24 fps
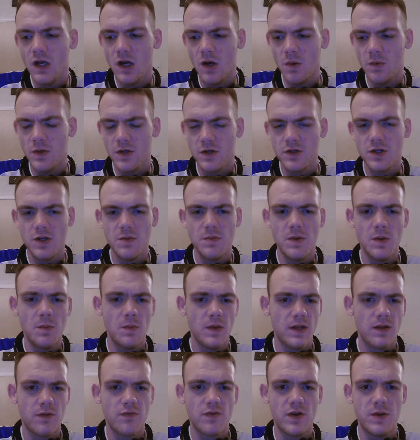We could have been
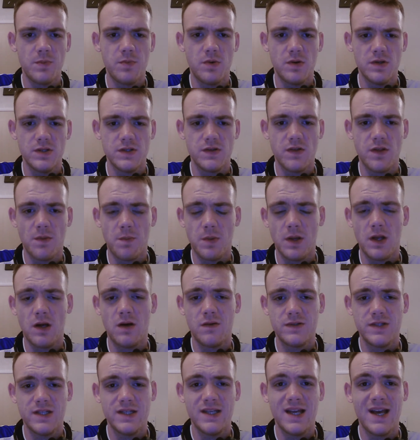within 3 points of the
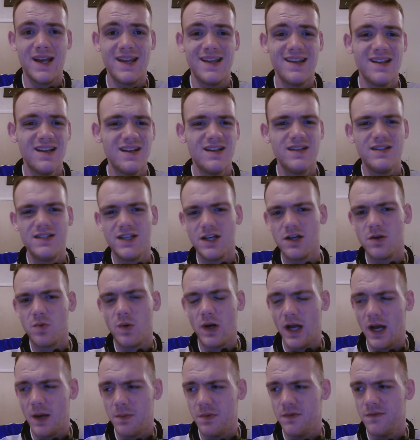playoffs today. Didn't quite
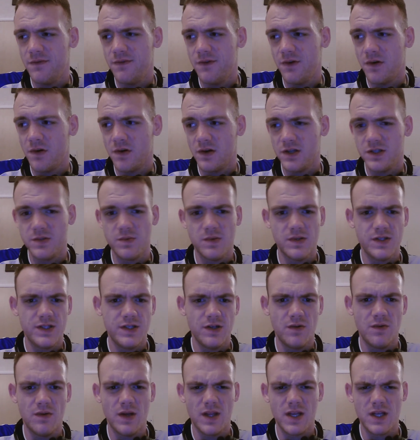happen for us. We're
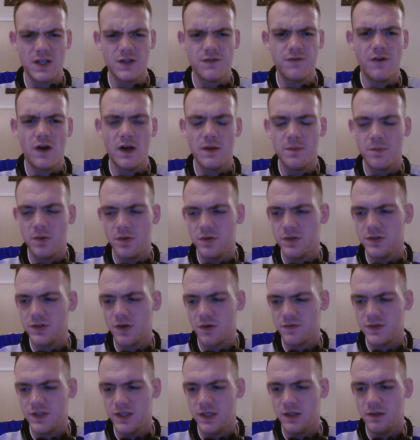still, I think it's 5 points off
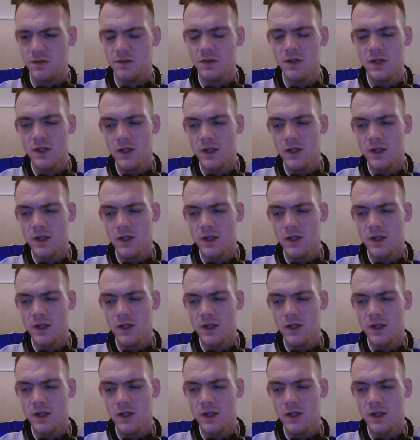still,